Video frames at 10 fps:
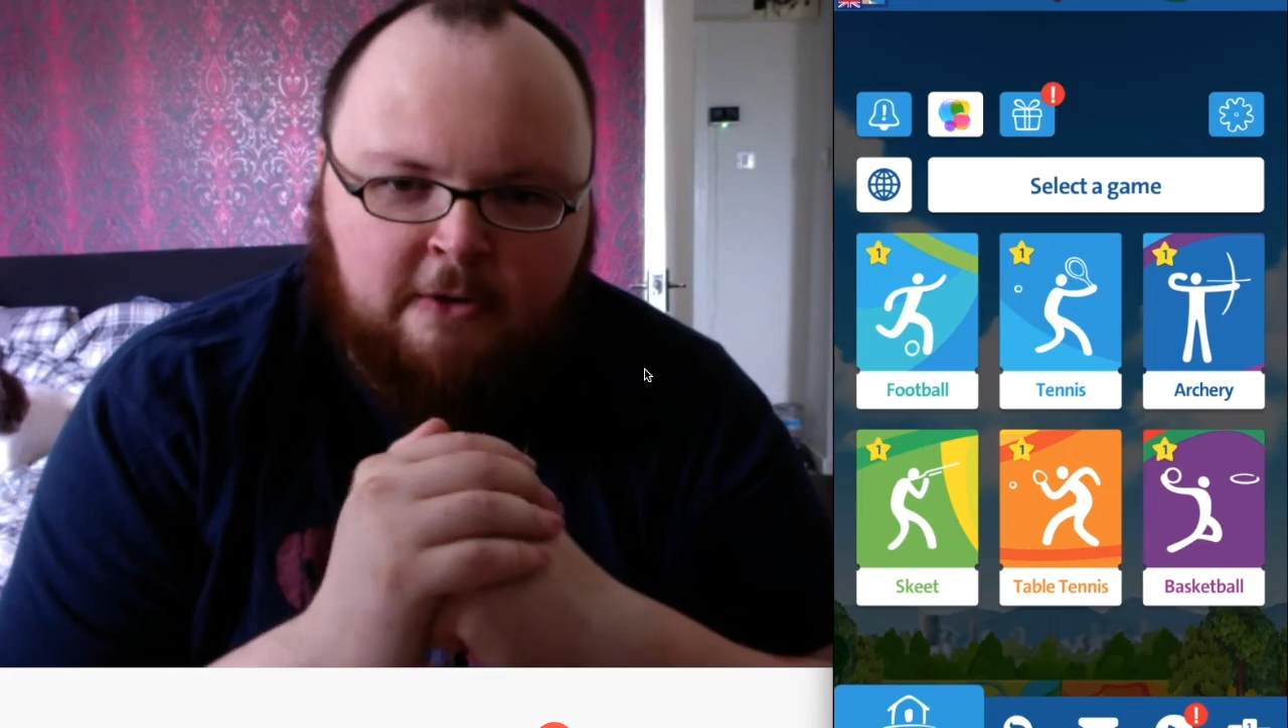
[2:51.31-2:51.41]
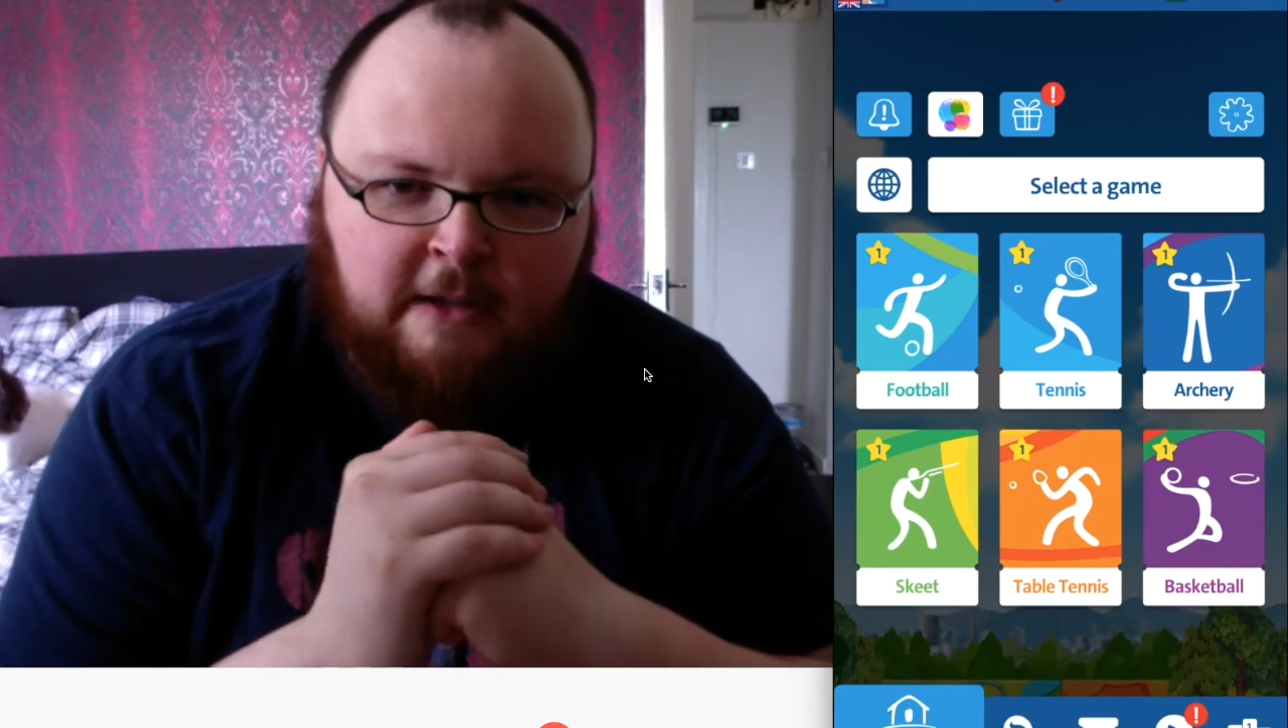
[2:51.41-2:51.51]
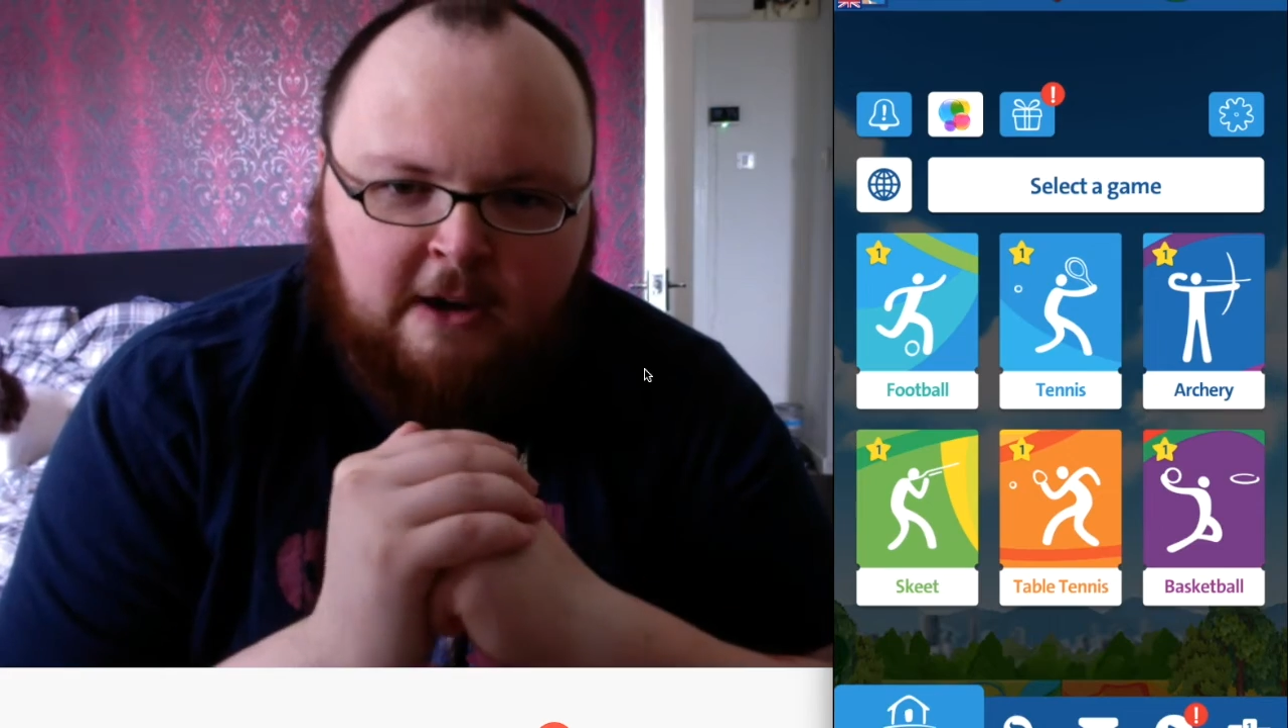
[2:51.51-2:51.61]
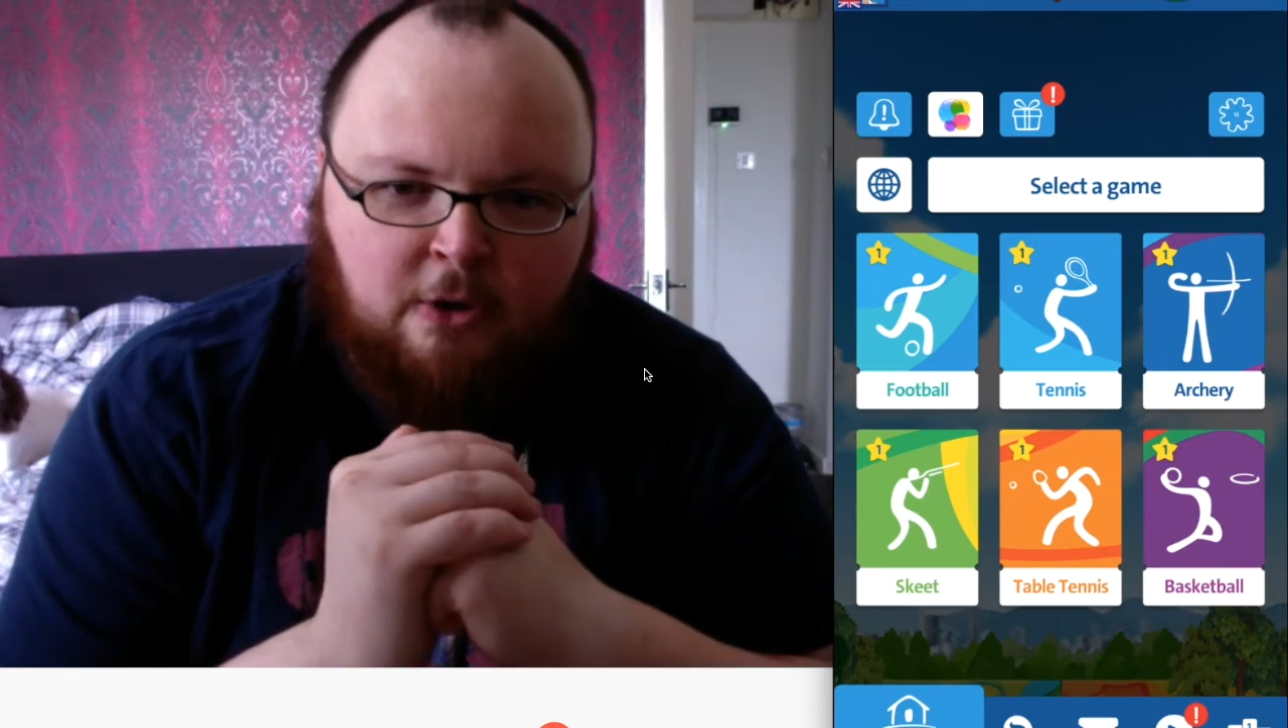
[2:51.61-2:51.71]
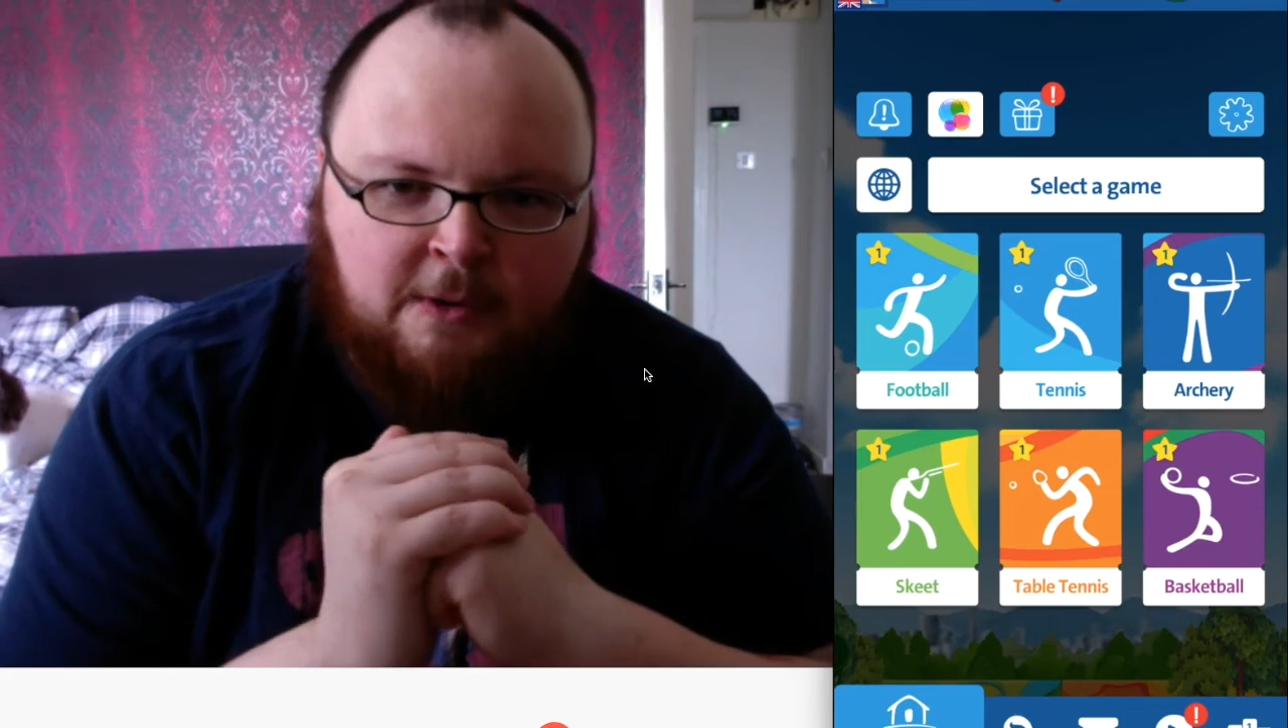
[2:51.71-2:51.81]

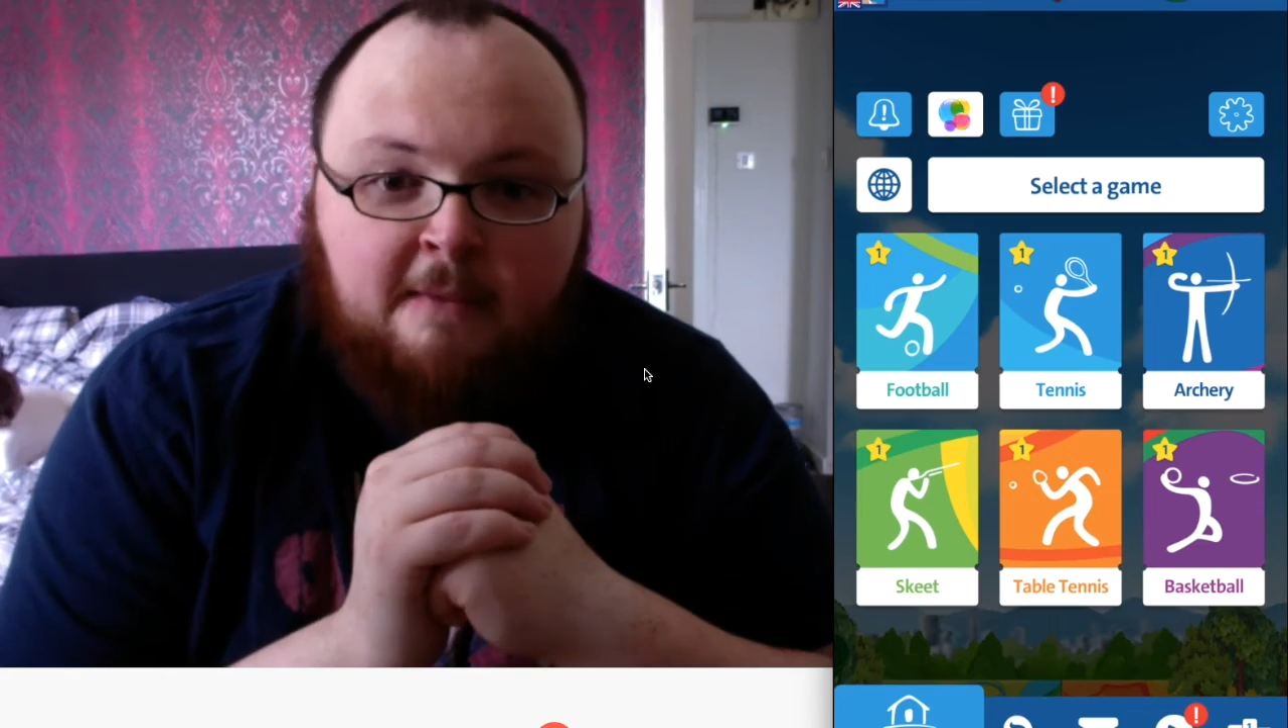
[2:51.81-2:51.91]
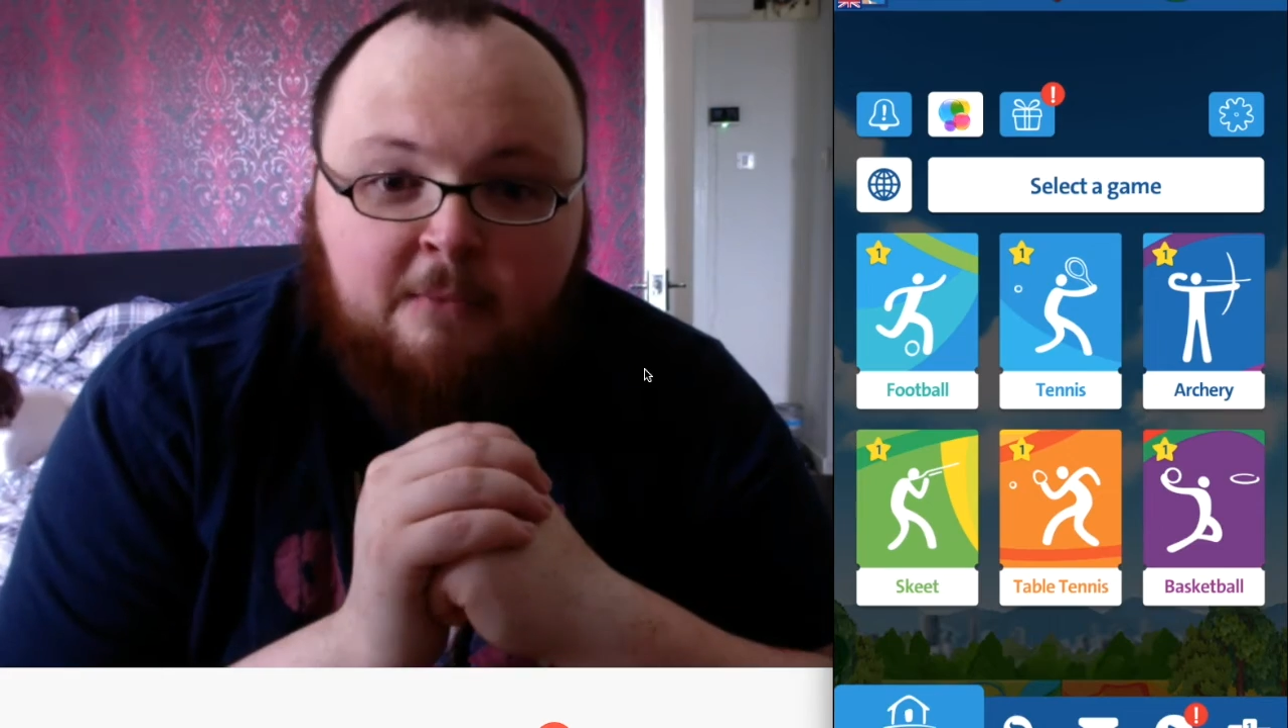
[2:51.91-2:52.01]
helmet.